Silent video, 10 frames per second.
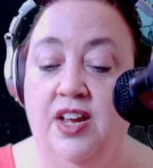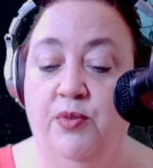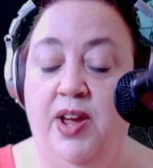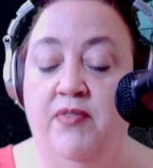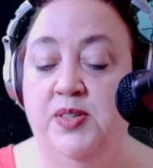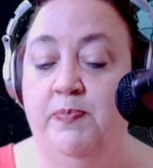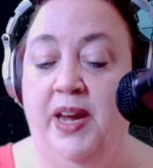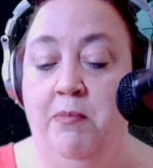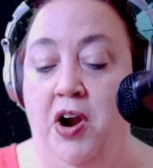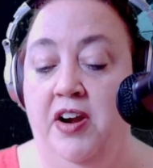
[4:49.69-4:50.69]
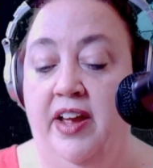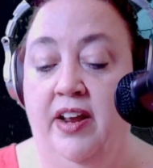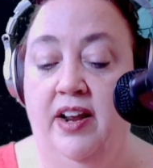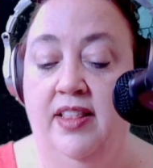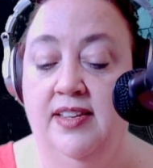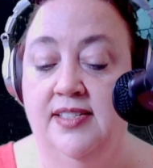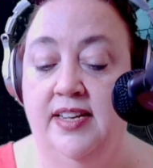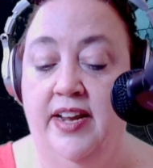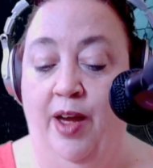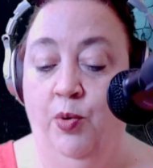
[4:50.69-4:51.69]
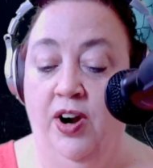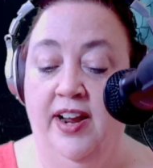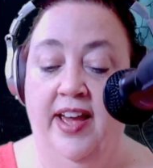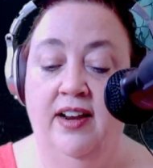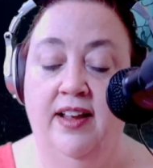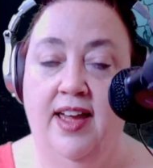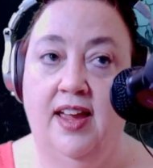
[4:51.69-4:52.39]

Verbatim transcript: we have this big market in the city I work in,